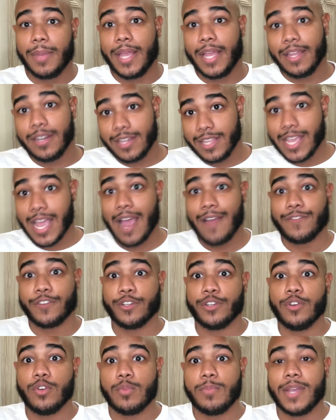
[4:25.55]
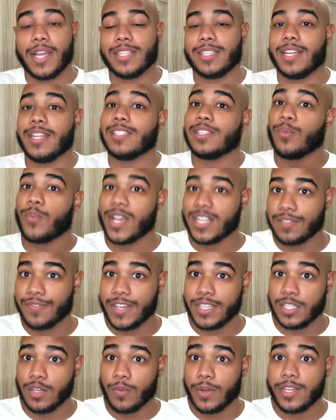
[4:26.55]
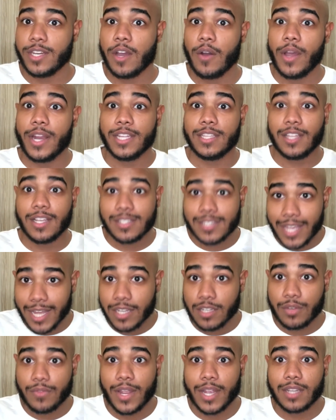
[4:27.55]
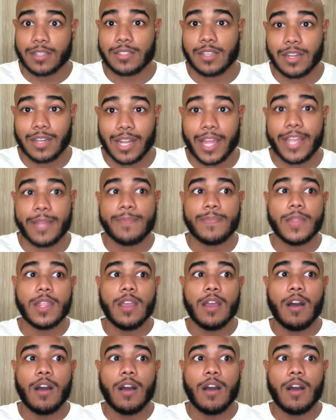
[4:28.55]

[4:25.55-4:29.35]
in the afternoon, because it is a west-facing window, and it does get direct sunlight